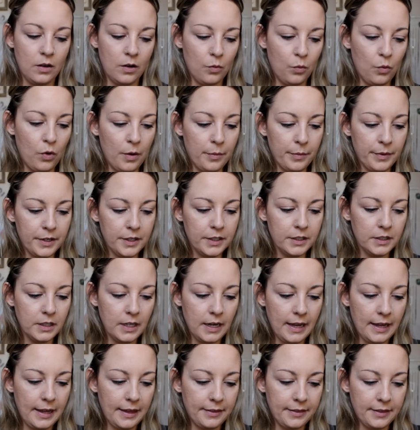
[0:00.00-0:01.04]
Walmart,
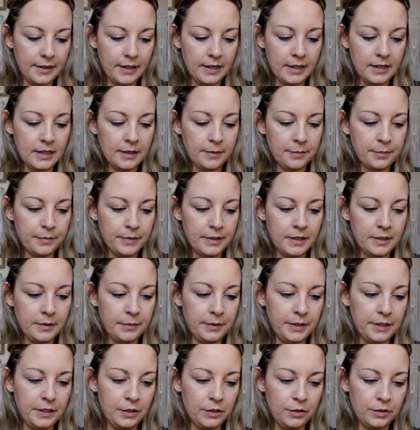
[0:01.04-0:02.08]
and then I'm going to
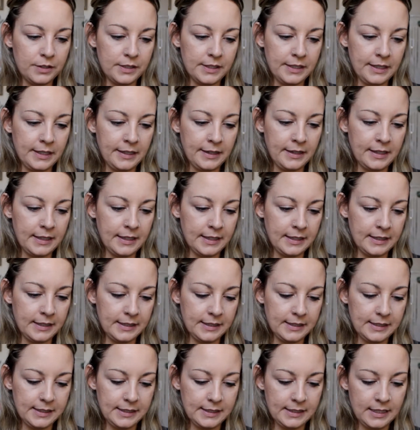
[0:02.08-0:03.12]
be using
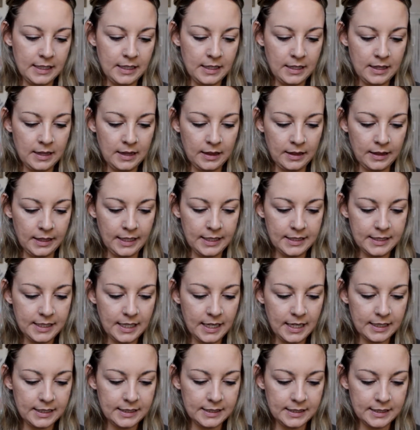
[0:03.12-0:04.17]
this
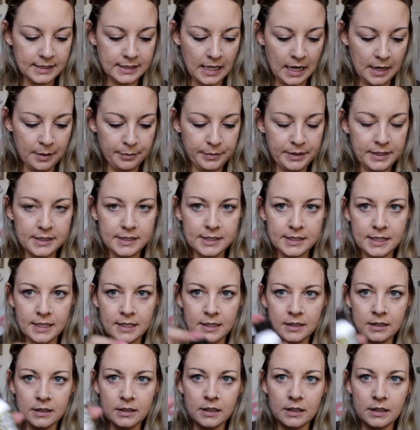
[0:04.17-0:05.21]
latex zombie
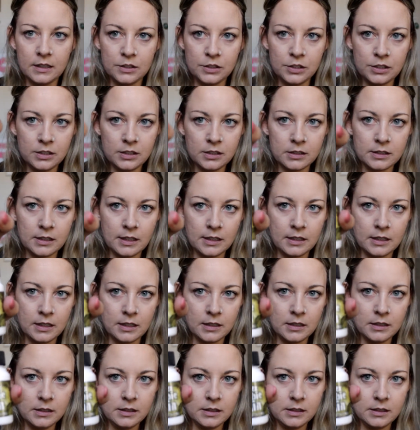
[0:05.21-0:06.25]
skin, and it just looks like
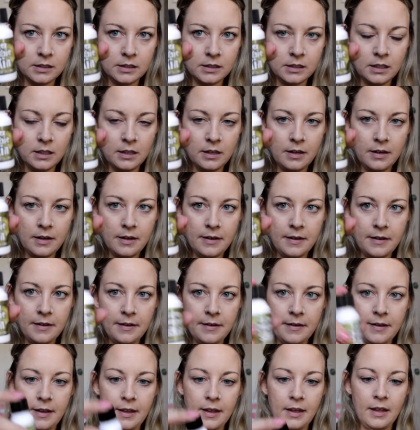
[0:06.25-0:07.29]
this.
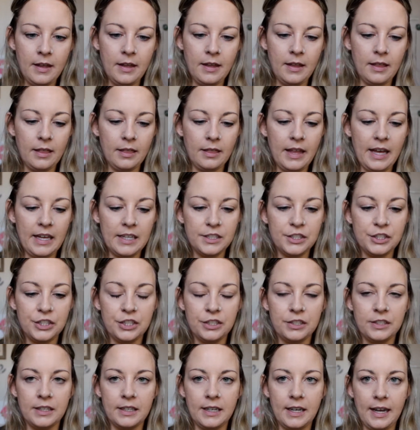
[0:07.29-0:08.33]
Last
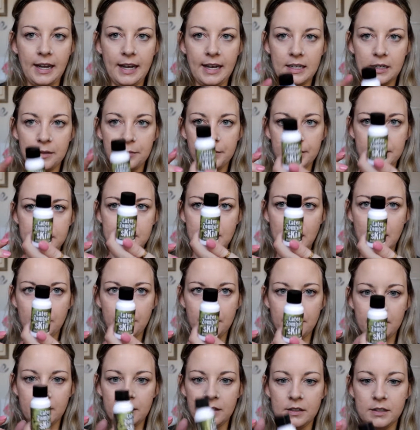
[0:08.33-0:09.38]
year, like, I had a big tub
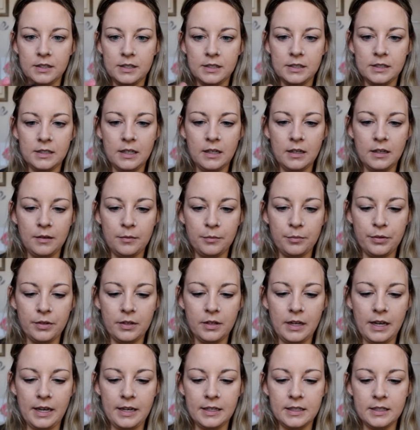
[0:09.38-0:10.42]
of this,
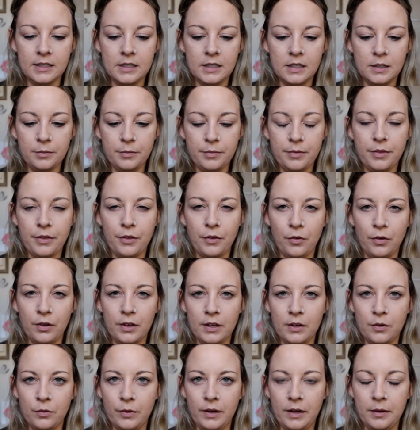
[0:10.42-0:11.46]
but I ended up throwing
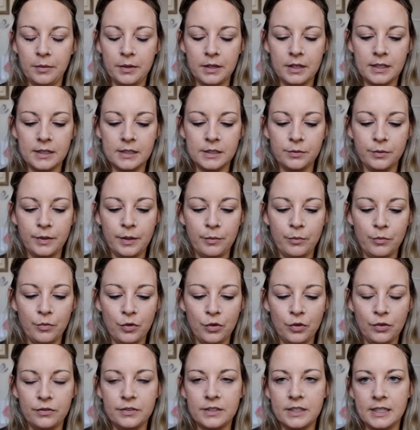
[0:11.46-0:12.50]
it away because we
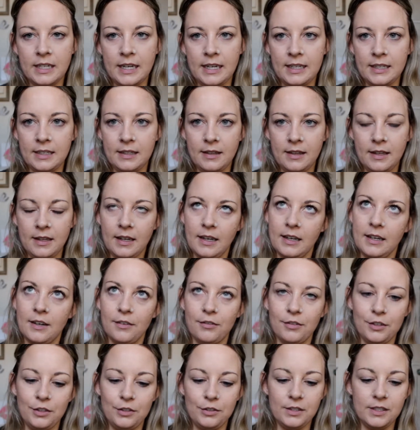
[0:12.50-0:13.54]
moved and I didn't think I'd
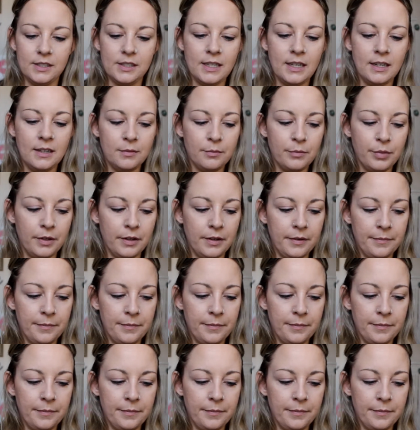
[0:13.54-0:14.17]
ever use it again.